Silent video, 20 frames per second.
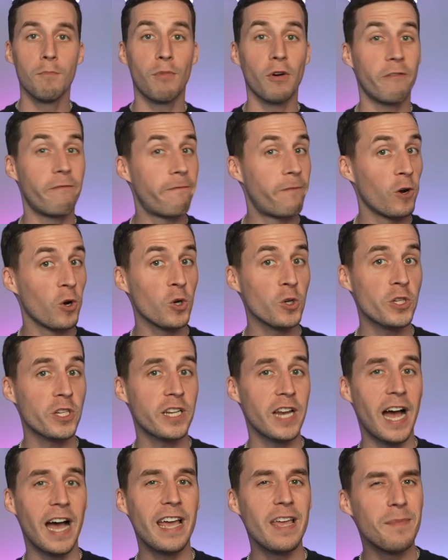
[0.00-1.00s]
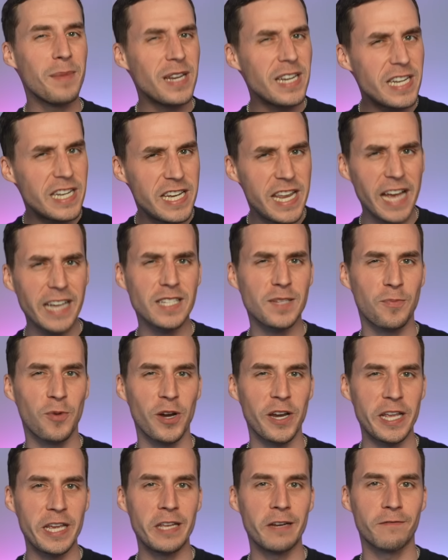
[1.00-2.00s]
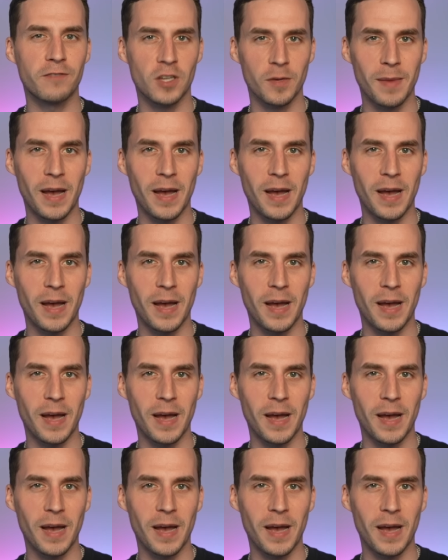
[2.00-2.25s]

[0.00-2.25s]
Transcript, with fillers: But first, I am in desperate need of some